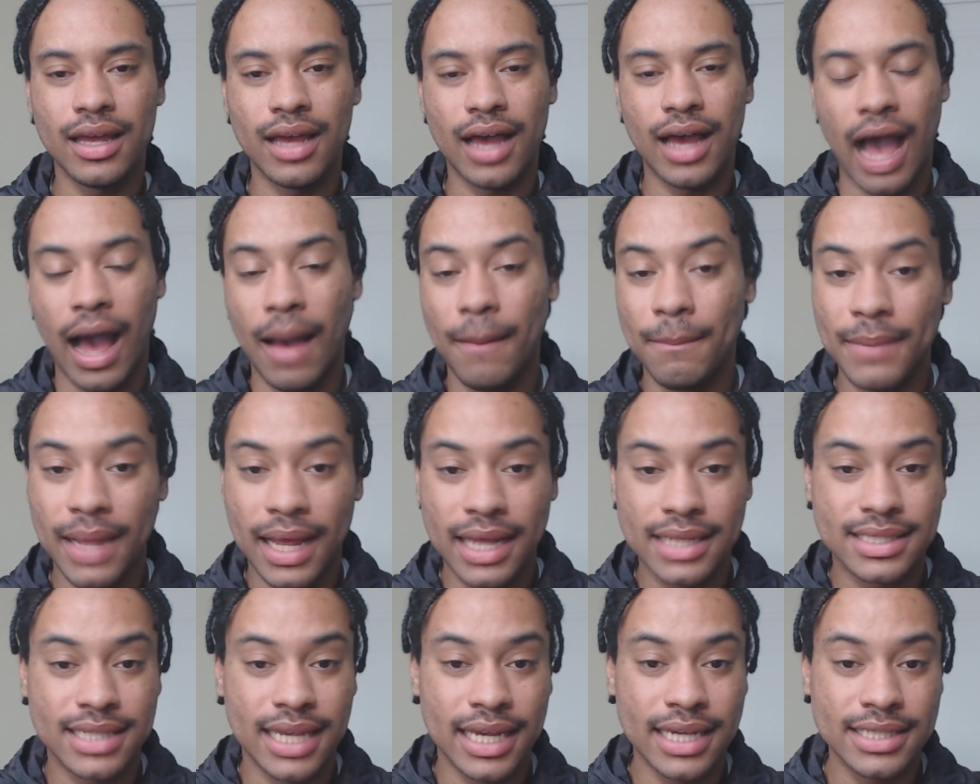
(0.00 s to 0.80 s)
I'm
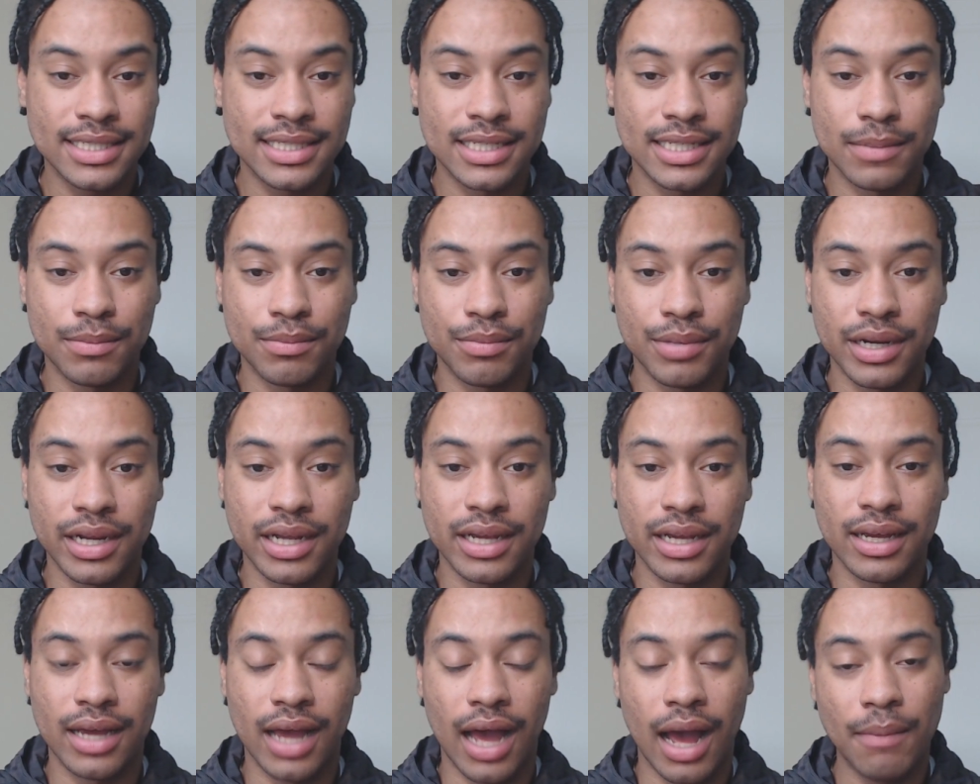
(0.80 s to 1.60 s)
not chasing the
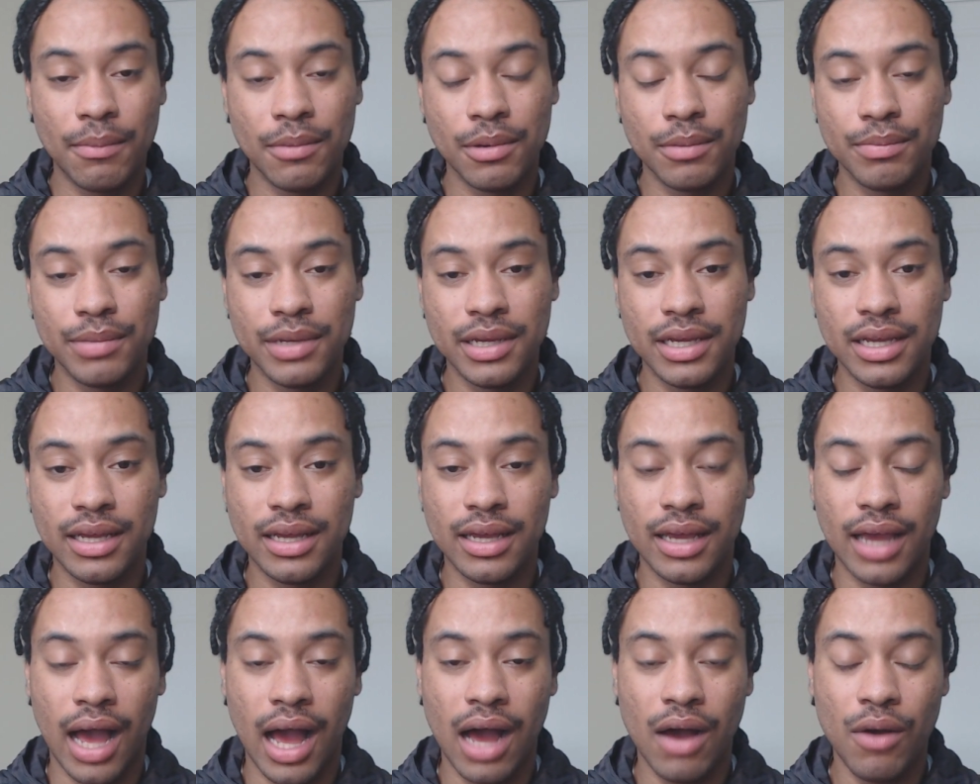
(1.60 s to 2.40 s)
bread. I'm gonna
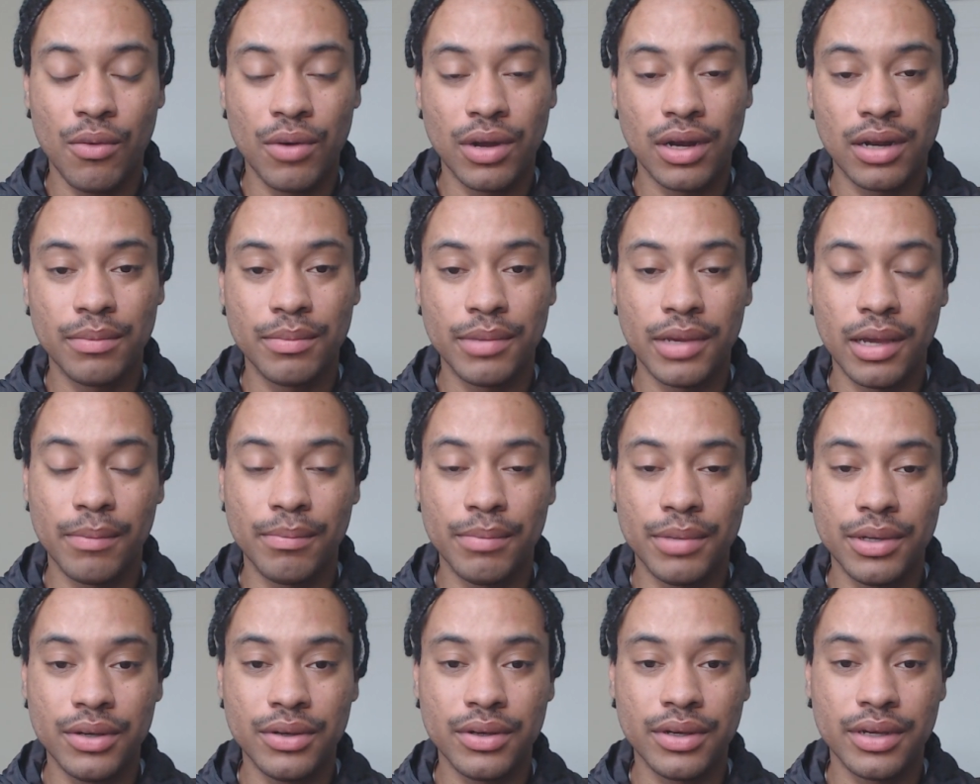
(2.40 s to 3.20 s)
be. I don't want to be a
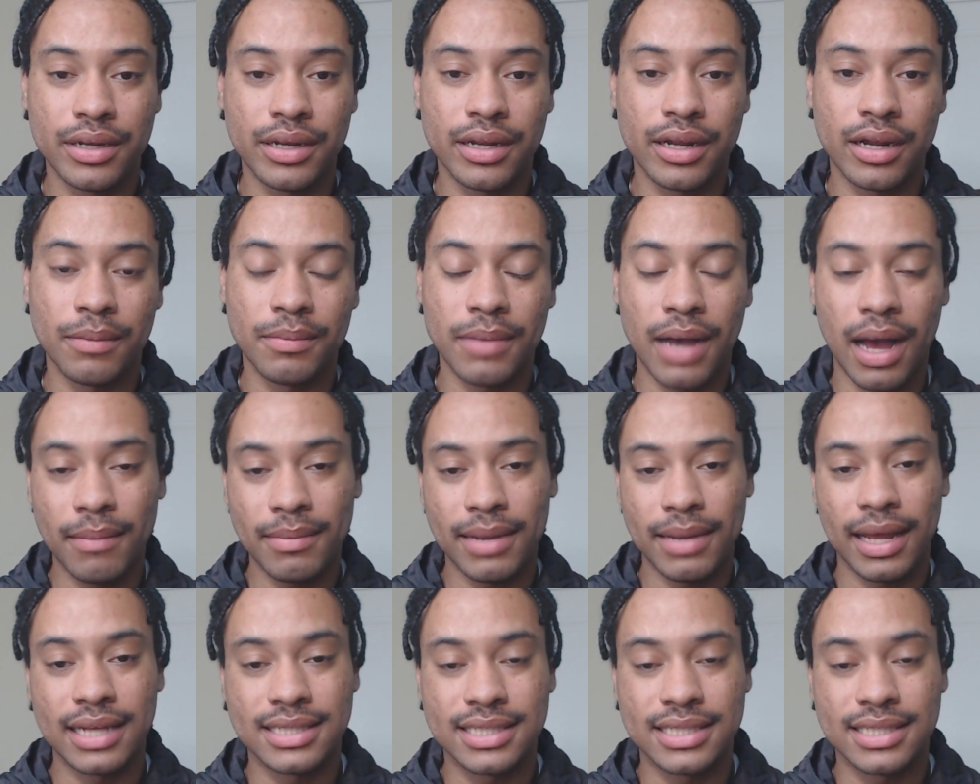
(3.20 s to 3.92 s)
billionaire, but I'm not